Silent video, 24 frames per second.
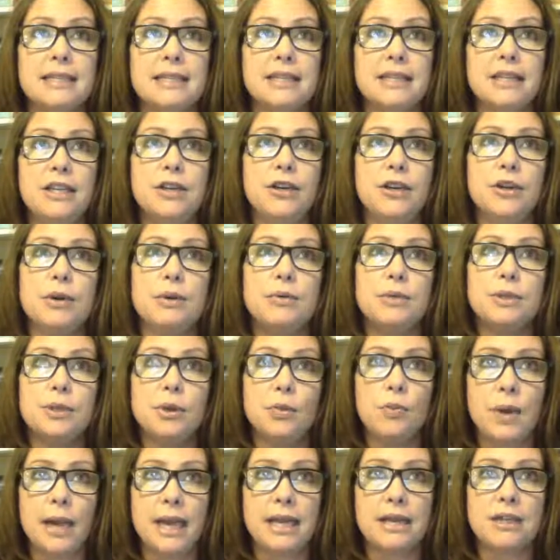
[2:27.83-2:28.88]
it was a
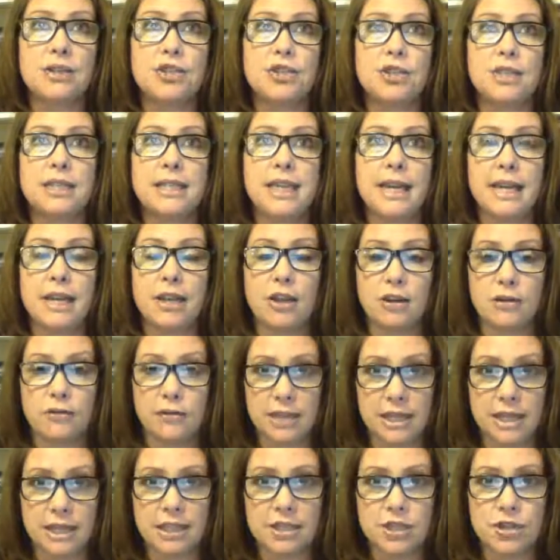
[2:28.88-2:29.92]
way to just take care of
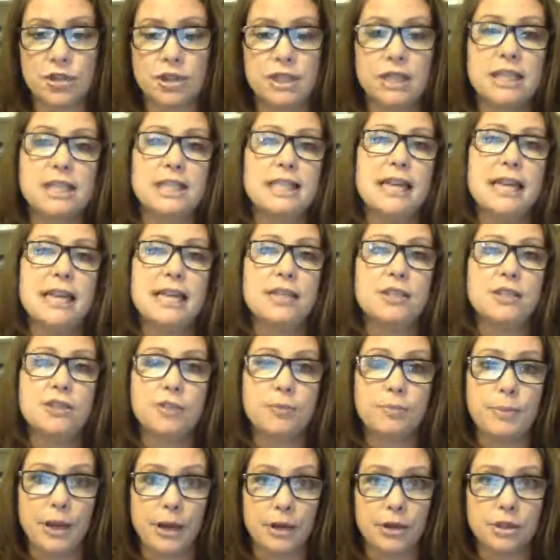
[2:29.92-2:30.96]
kids during the day so their
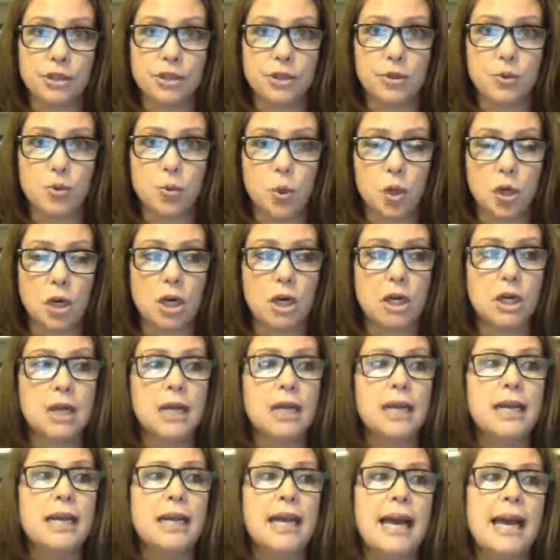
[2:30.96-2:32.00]
parents could work
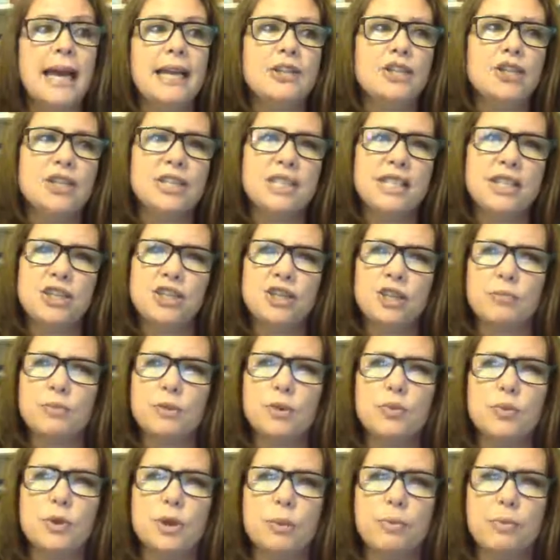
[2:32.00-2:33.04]
and just teach them
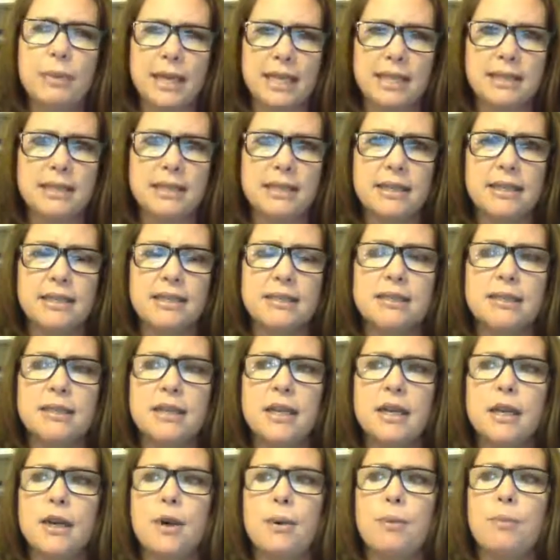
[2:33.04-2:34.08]
the real basics.
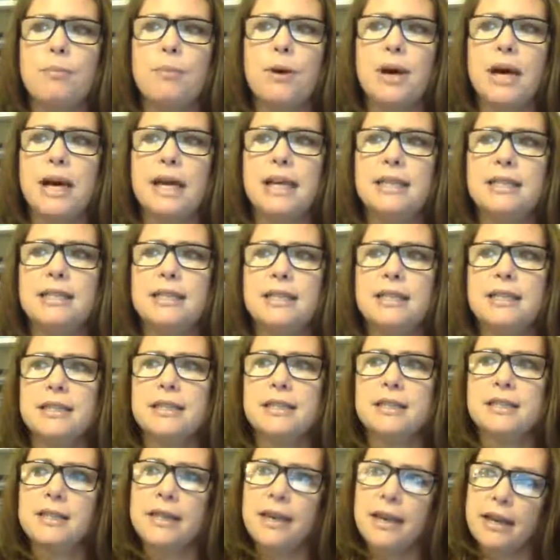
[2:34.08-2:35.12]
But,
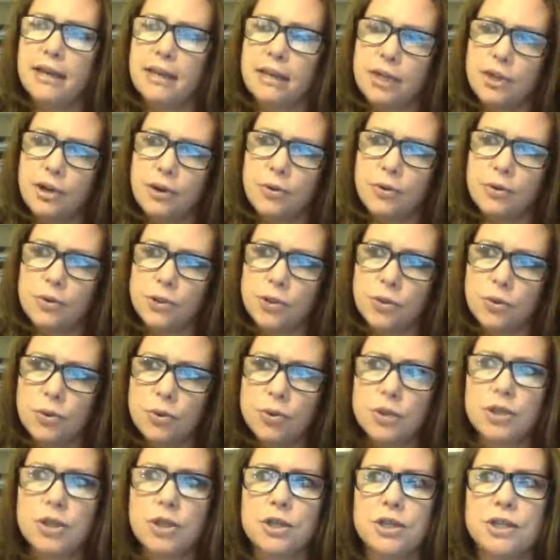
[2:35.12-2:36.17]
school
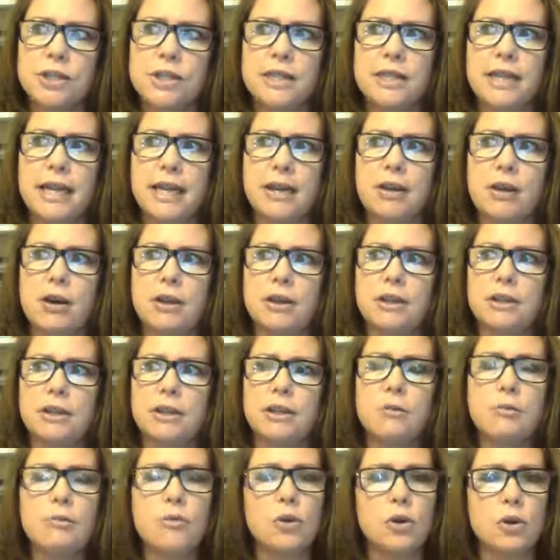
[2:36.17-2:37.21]
starts to take on a
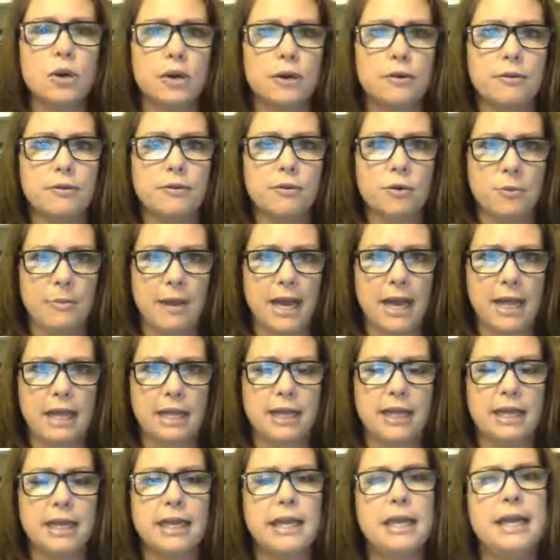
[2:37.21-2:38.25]
little more
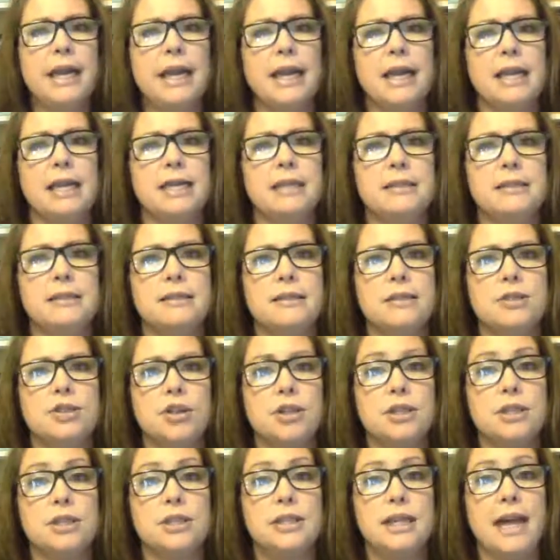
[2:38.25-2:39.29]
formality, and it
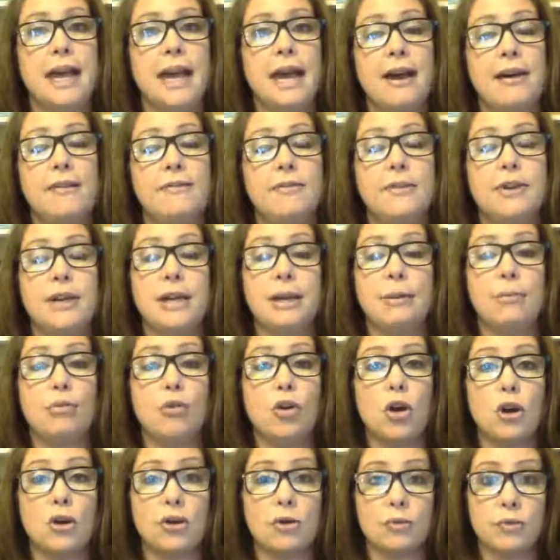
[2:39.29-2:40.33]
starts to have a
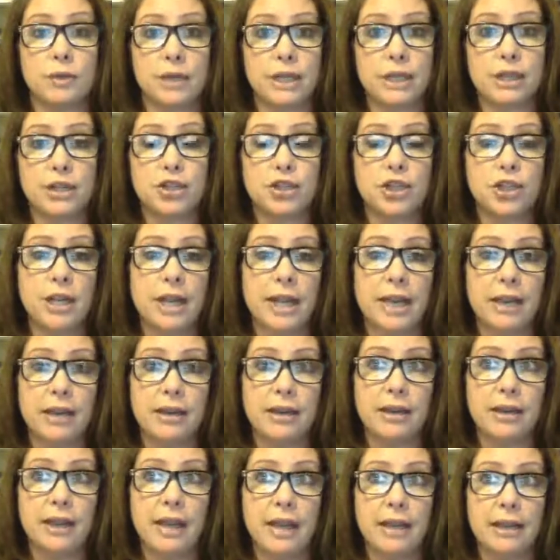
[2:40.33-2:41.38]
broader reach
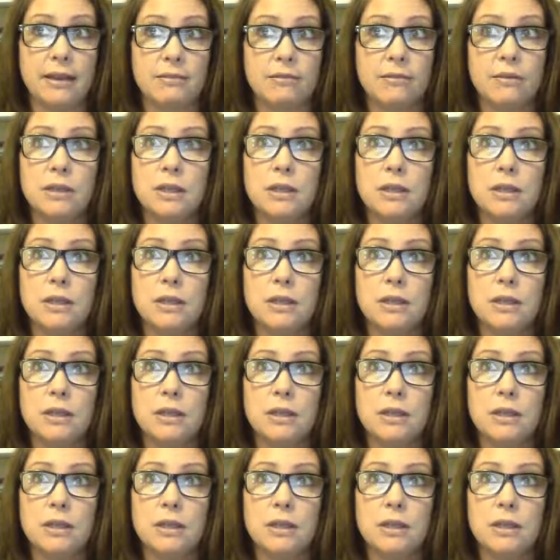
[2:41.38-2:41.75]
and